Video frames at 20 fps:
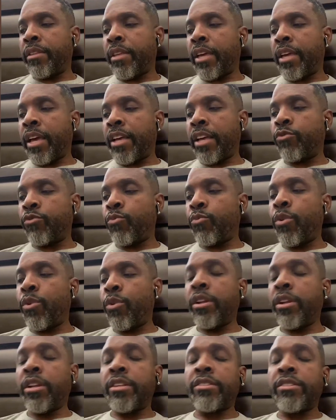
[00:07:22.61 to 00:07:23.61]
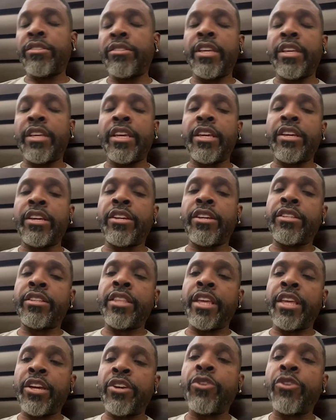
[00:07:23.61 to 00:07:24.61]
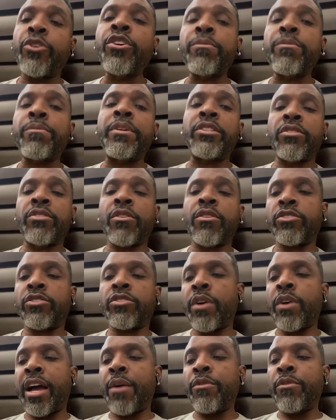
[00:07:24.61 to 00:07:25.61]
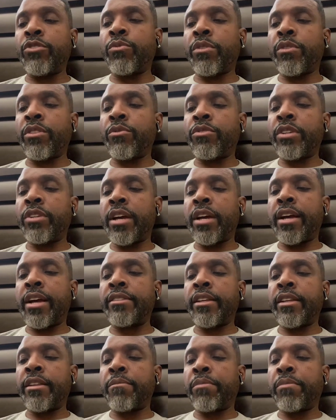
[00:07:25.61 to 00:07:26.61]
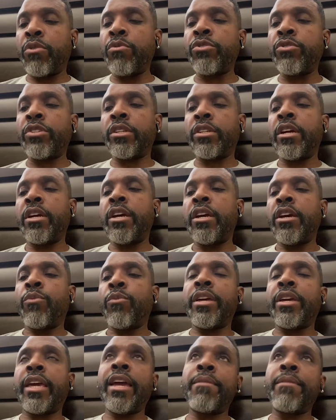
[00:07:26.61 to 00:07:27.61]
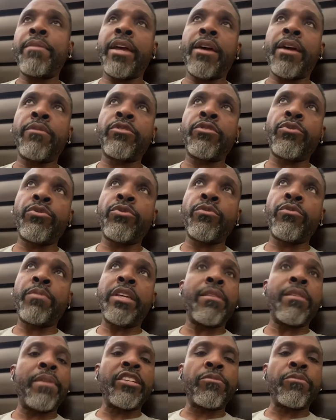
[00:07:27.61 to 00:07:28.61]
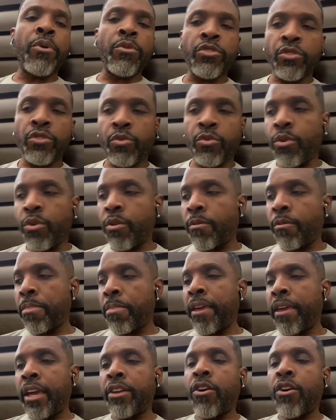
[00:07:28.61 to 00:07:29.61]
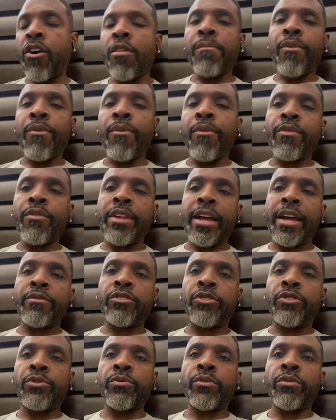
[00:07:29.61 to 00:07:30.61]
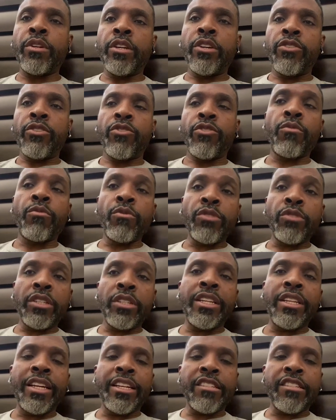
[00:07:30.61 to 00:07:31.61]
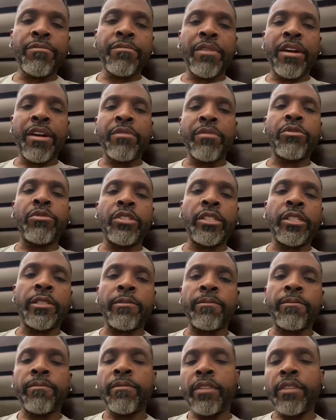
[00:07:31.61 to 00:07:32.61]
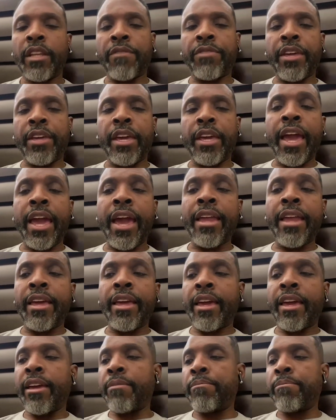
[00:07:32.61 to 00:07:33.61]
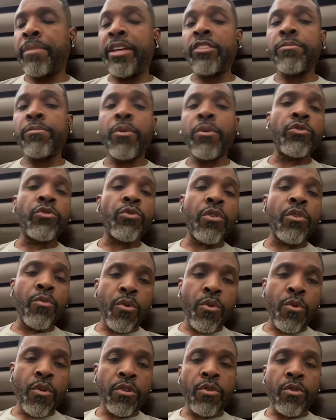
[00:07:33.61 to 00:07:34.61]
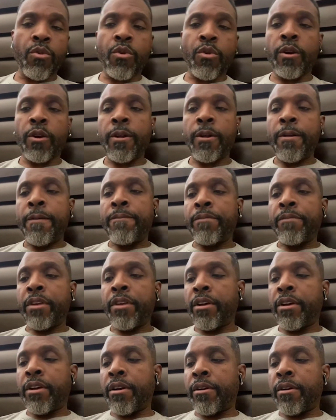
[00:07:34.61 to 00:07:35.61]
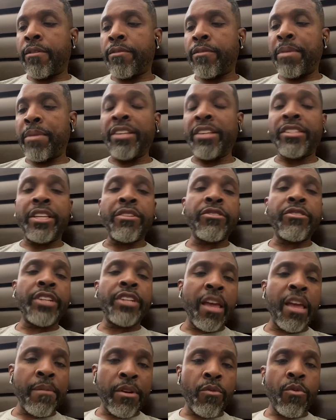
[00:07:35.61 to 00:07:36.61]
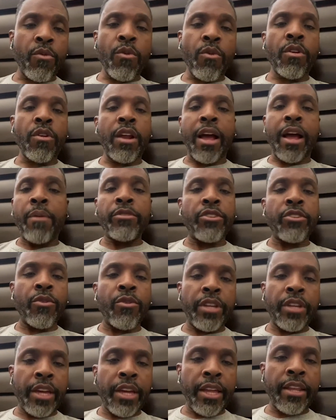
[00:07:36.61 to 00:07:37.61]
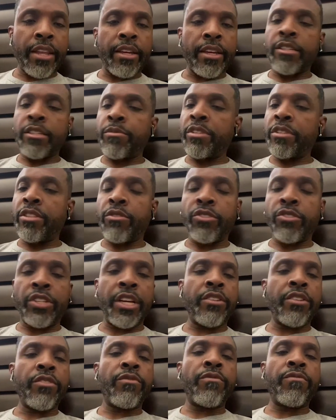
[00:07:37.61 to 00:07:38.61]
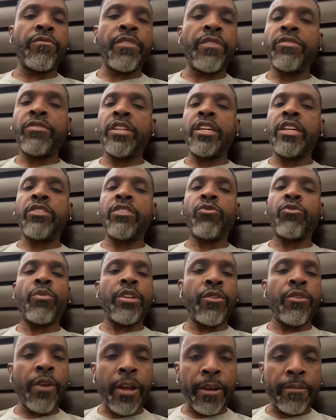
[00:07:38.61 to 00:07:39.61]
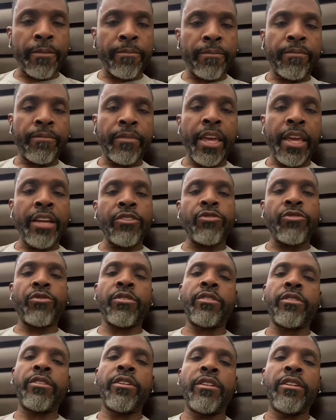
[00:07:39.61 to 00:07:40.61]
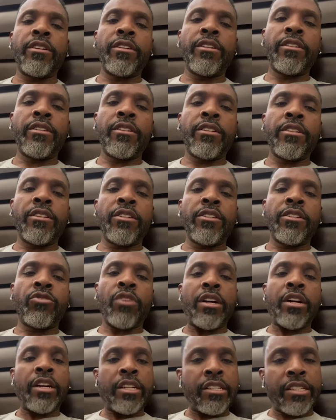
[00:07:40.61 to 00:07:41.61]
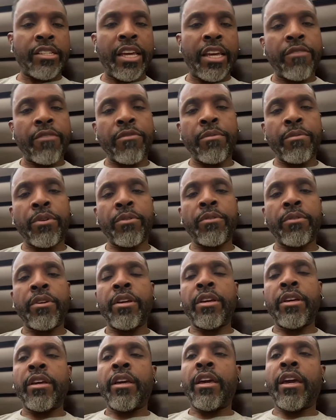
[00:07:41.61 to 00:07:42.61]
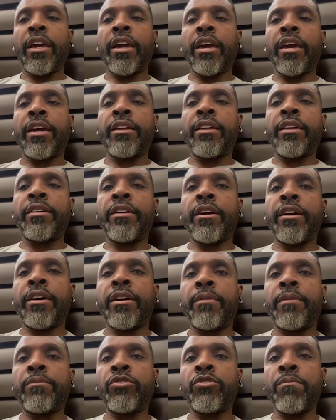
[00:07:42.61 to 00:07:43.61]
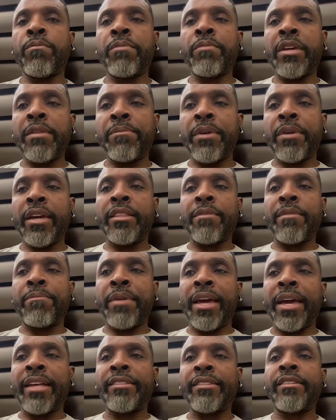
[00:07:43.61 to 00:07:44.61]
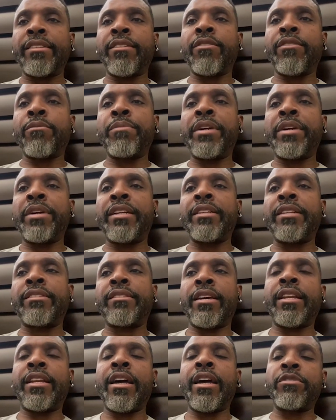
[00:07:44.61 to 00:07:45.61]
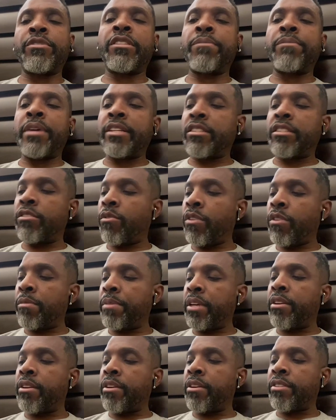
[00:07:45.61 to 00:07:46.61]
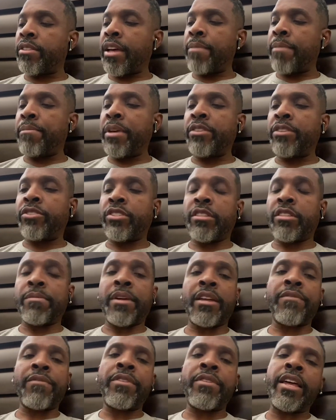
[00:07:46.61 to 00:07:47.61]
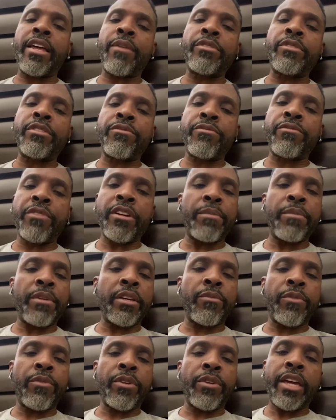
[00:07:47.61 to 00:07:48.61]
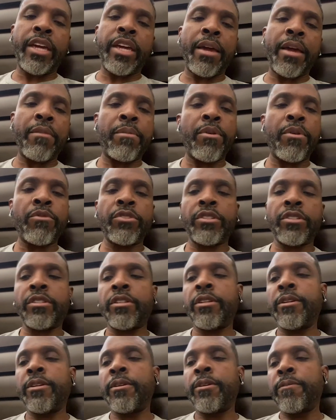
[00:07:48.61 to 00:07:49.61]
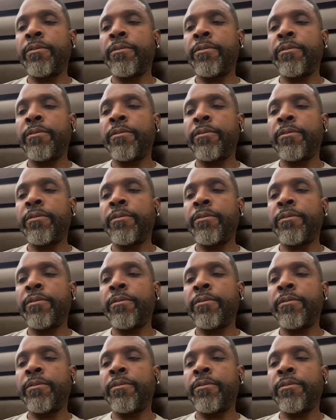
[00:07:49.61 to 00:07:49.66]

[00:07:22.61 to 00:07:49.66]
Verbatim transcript: you know, um, as well as they, they could be taught. So I was one of those guys that in posing, when it came down to being the best poser in the world, it all boiled down to your routine against my routine. And if they had a best poser award or uh, best entertainment award, I was going to get it because it was either 10, 15, 20 grand extra. Mm-hmm. So I'm going to take it from you. And um, so me being the best or being said I was the best is only because I beat just about every guy that was in front of me when it came to posing,